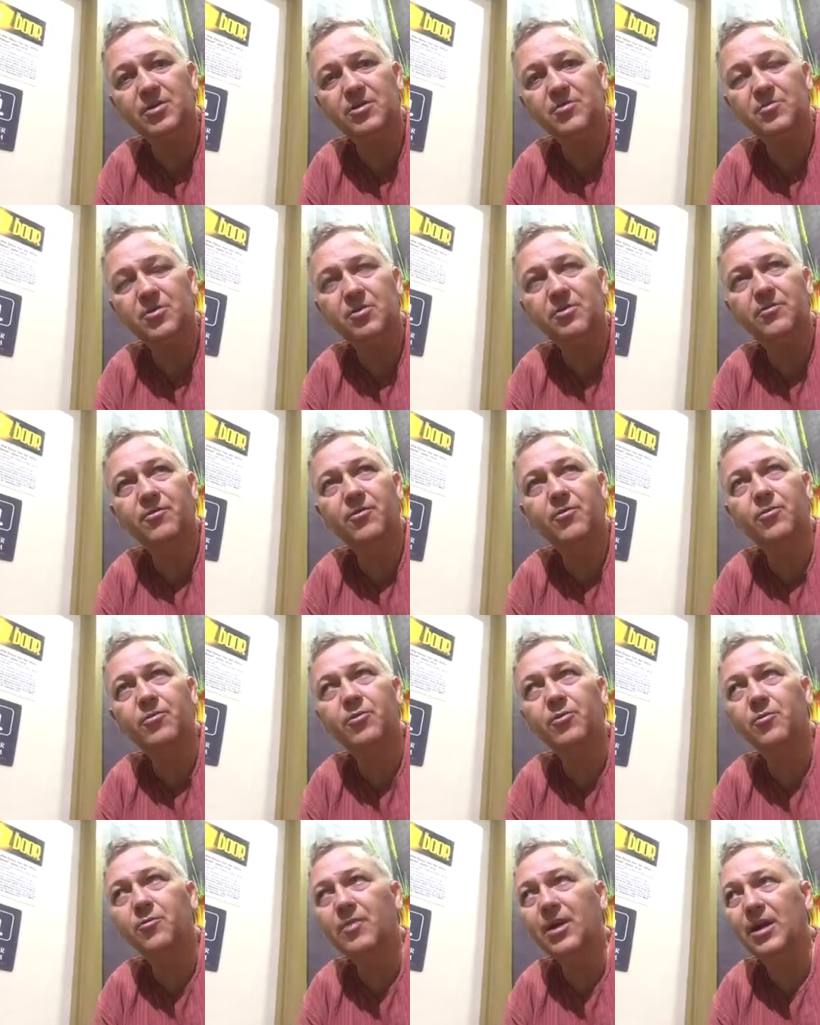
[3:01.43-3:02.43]
this beautiful
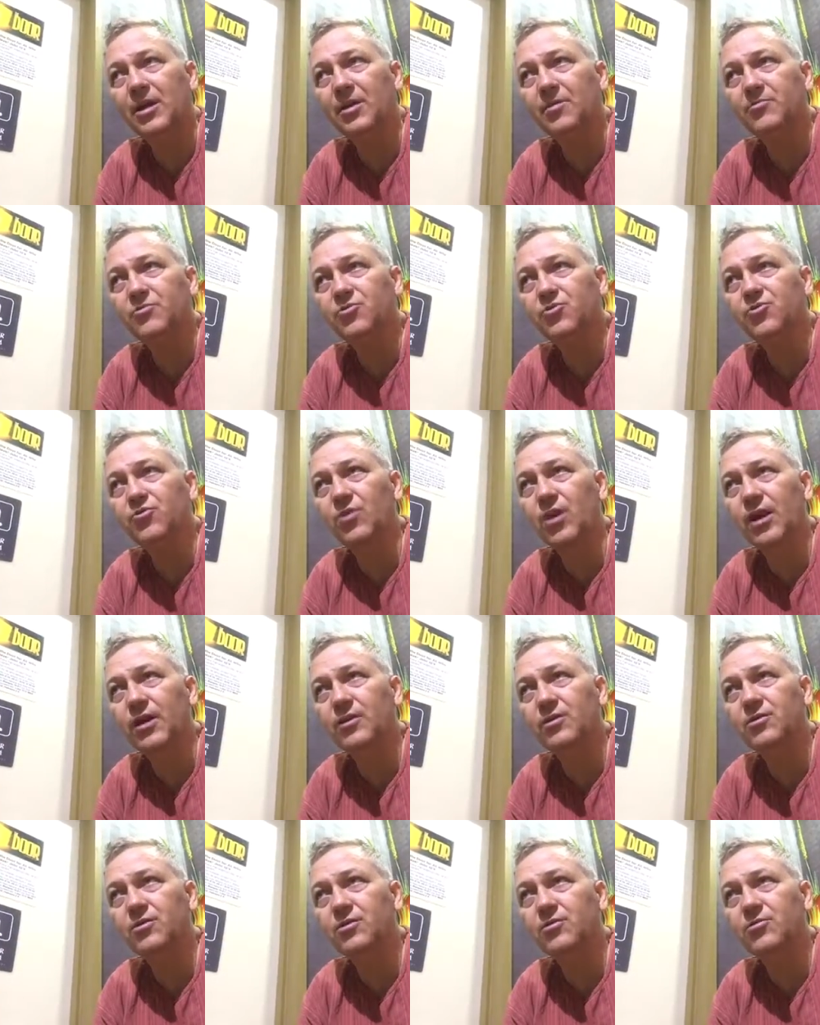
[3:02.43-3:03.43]
room, and I'm
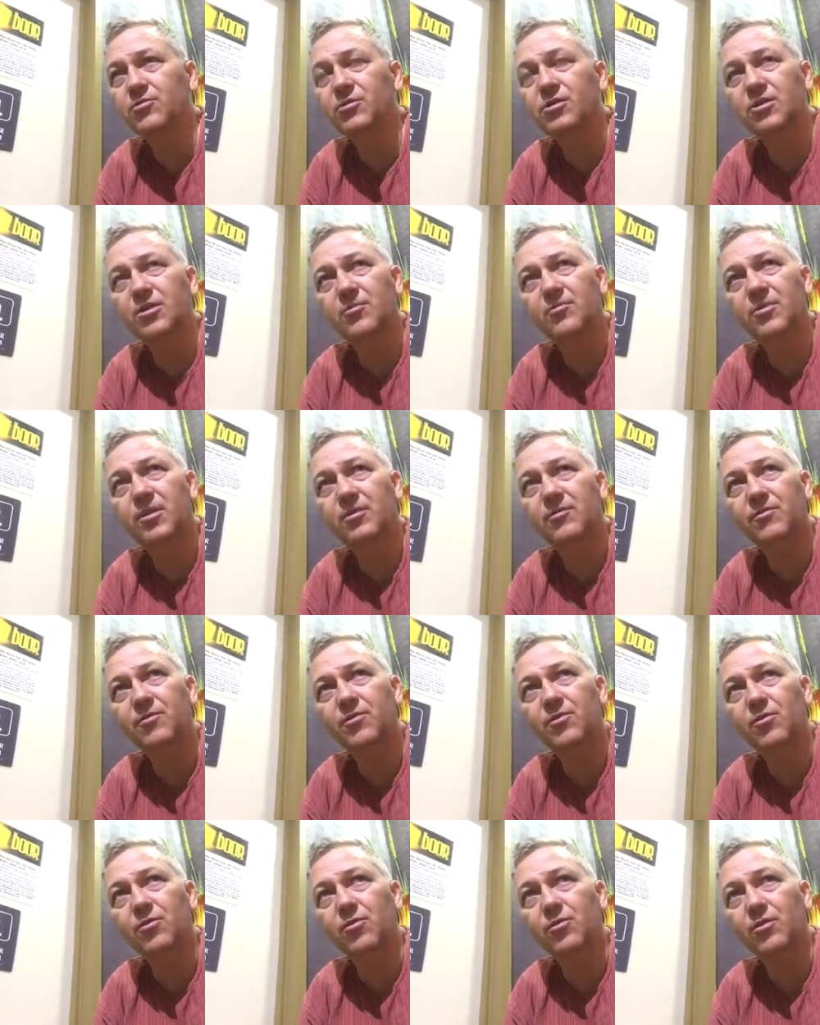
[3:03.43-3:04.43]
trying to do something for
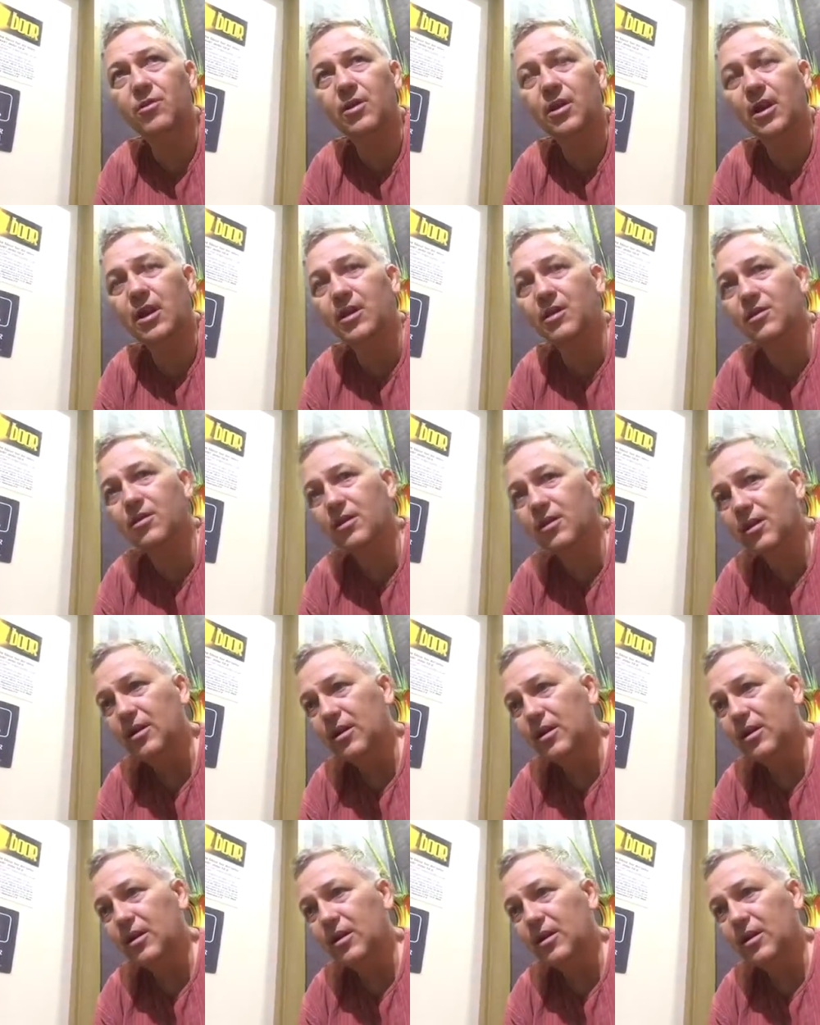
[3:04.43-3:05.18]
the Lord. And